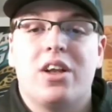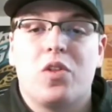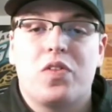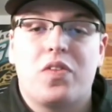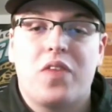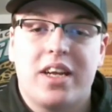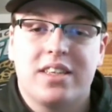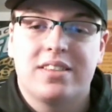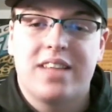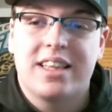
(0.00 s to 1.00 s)

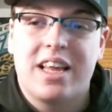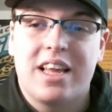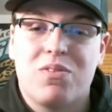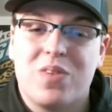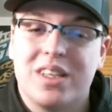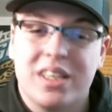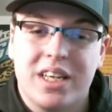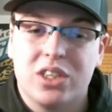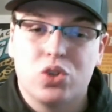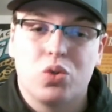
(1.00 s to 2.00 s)
things that they really
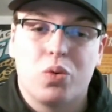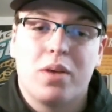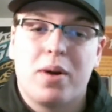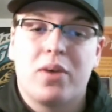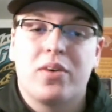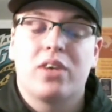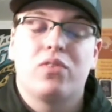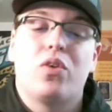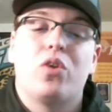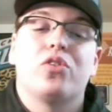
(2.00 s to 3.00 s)
enjoyed about Nick
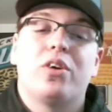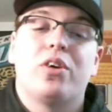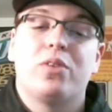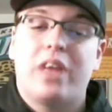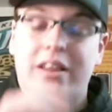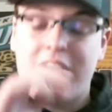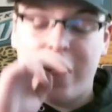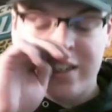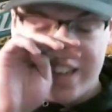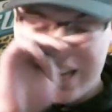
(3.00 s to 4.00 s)
Foles. There was a lot
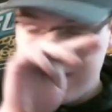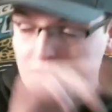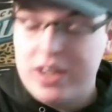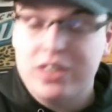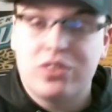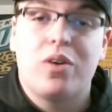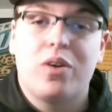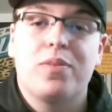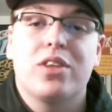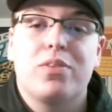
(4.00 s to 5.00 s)
of takeaways
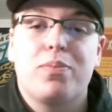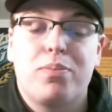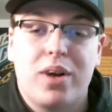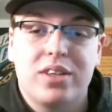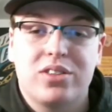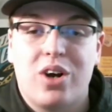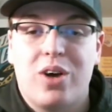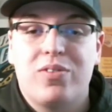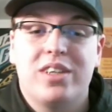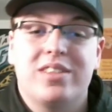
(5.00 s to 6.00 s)
from this press
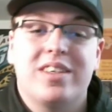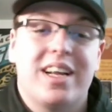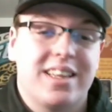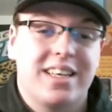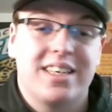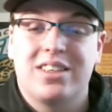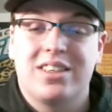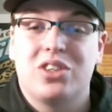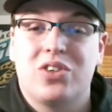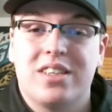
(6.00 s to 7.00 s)
conference, and I think it's going
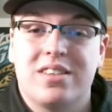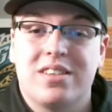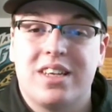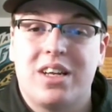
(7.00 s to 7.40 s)
to translate a